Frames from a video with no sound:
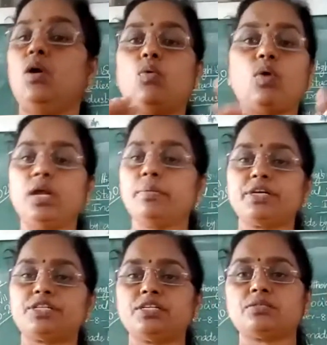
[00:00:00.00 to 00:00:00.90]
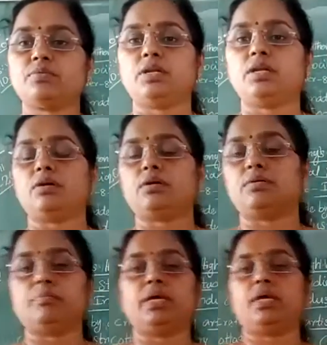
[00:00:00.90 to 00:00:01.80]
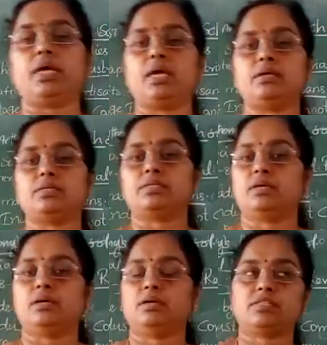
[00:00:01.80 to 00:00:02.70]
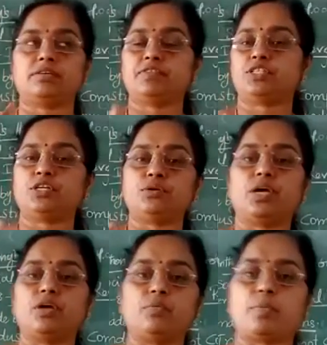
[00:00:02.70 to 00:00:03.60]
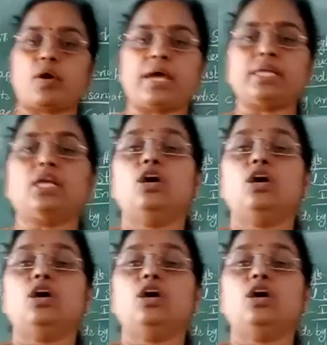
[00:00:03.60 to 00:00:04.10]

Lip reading: only machines will not be sufficient to give product.